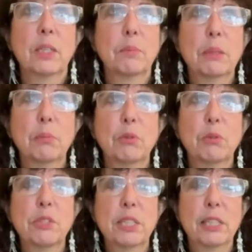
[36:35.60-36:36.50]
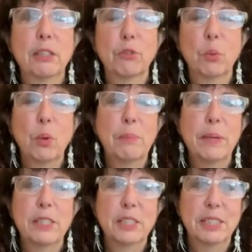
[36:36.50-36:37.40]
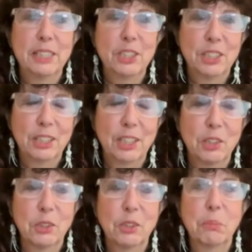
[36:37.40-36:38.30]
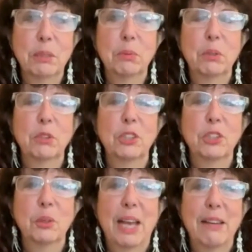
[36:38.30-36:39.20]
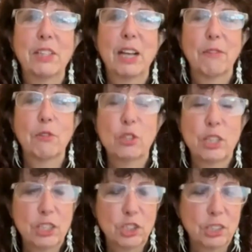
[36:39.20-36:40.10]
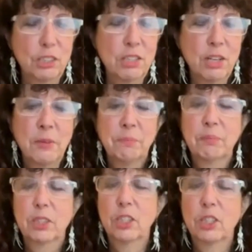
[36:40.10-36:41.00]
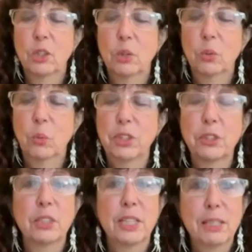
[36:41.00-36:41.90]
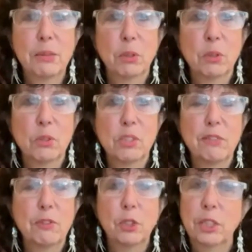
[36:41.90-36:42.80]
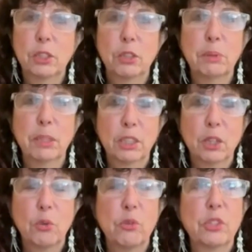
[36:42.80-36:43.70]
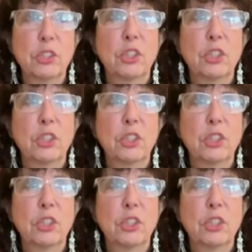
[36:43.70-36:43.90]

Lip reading: people singing from one balcony to the other, the people, having conversations, with their neighbors, even though they couldn't be close,